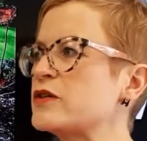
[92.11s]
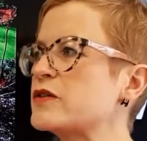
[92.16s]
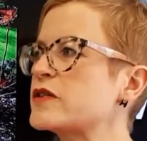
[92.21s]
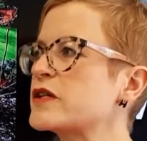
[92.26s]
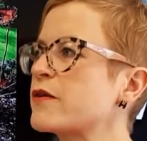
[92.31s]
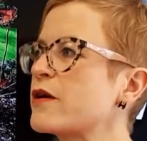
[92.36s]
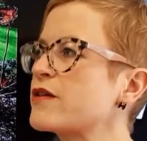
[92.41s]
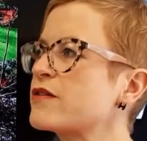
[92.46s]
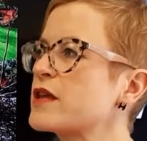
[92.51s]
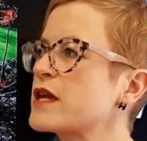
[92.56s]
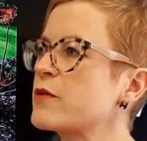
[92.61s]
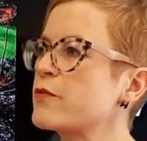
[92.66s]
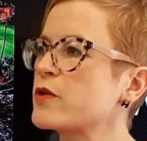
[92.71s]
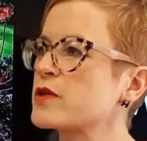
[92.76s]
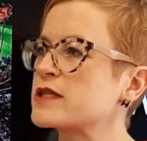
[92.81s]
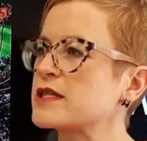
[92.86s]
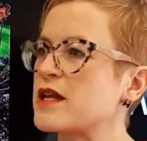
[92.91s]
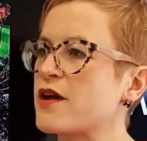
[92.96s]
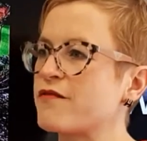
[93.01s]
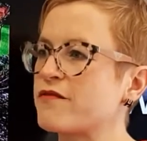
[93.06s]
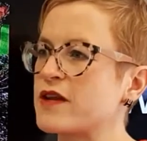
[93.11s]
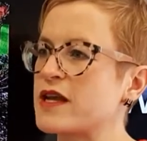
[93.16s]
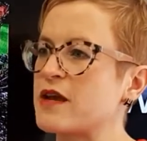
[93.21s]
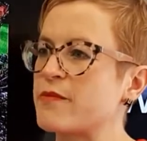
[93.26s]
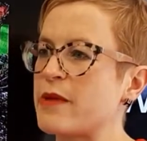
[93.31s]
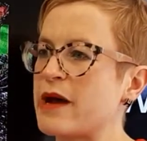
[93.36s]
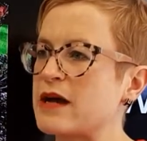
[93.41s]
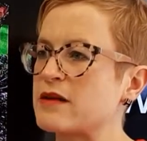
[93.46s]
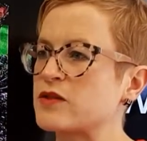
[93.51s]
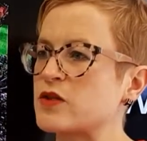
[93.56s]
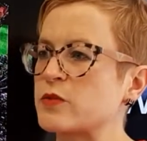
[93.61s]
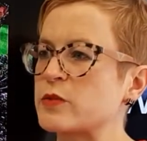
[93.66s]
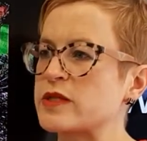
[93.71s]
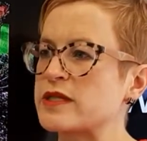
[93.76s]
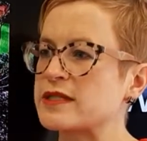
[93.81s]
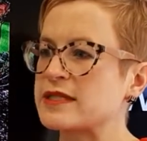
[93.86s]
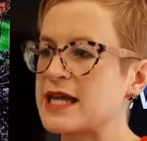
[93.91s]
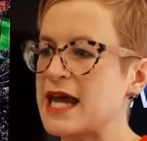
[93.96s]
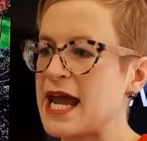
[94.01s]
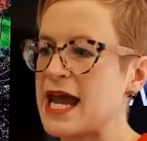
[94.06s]
So I think what's lovely about Domus
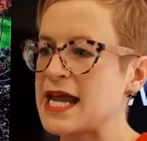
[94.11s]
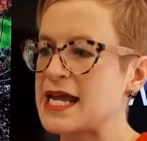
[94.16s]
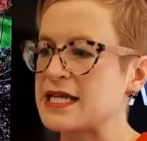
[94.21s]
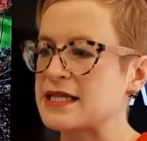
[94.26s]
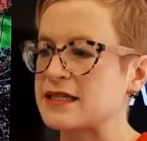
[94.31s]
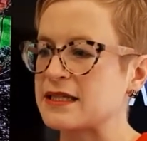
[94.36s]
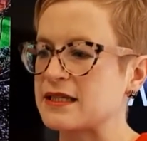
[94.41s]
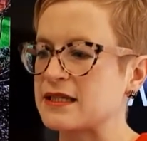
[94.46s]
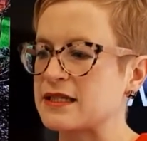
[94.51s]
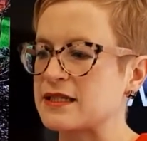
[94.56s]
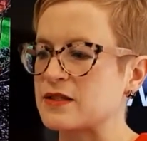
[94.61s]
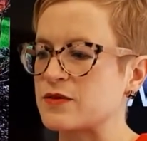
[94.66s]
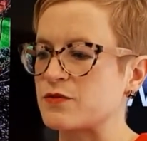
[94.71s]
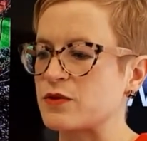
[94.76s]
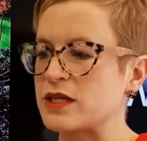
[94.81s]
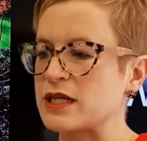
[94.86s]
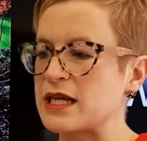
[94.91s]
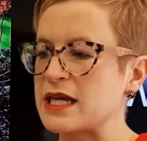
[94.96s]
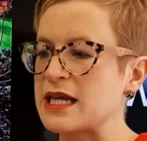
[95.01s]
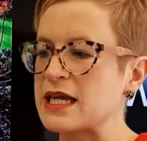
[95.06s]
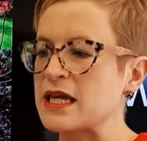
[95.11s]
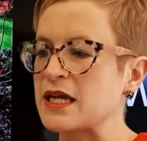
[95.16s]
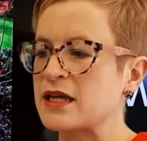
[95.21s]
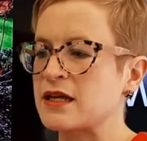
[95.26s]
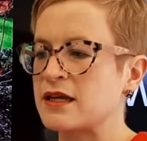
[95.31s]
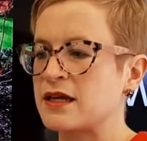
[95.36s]
Stay is that it's really